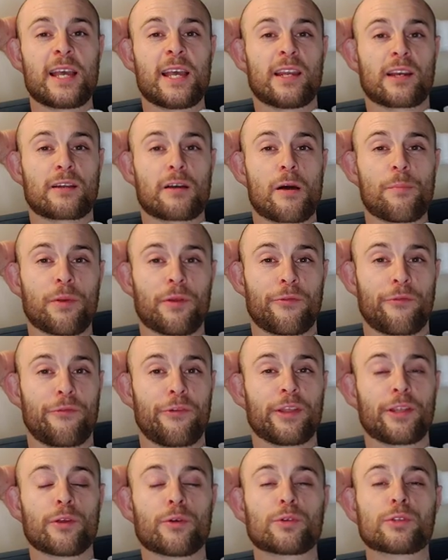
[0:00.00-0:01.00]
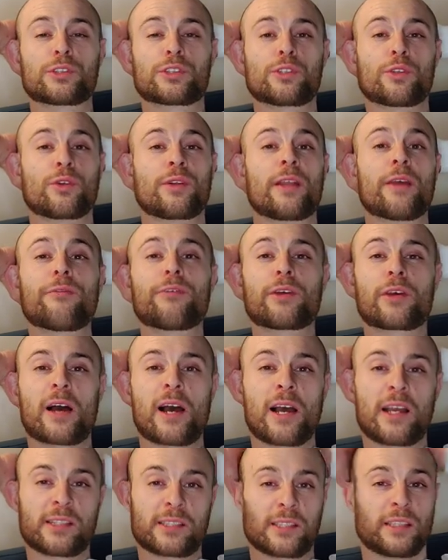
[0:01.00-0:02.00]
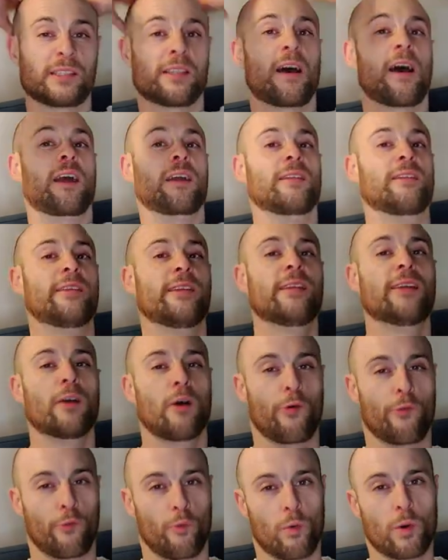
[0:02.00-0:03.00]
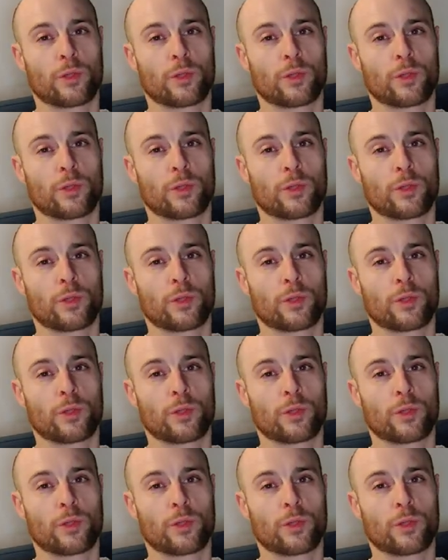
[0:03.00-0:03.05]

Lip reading: in a couple of videos to give you guys an idea of